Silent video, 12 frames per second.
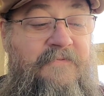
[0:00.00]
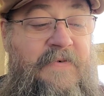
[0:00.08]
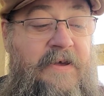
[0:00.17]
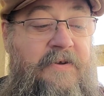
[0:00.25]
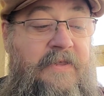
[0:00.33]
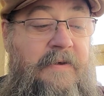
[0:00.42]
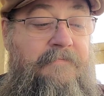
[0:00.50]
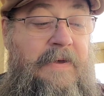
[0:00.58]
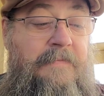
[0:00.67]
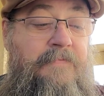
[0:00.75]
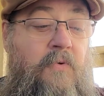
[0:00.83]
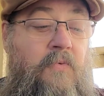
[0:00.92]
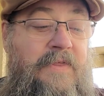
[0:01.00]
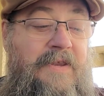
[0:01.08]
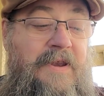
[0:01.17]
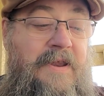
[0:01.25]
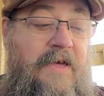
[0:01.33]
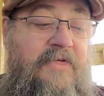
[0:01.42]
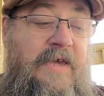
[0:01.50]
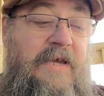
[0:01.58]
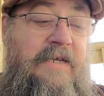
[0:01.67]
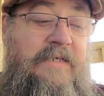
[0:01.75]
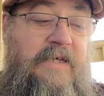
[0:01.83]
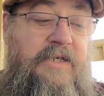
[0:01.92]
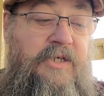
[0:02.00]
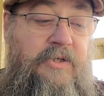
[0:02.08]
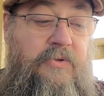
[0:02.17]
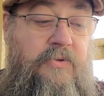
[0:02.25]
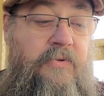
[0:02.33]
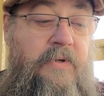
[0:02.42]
found that people with nothing to do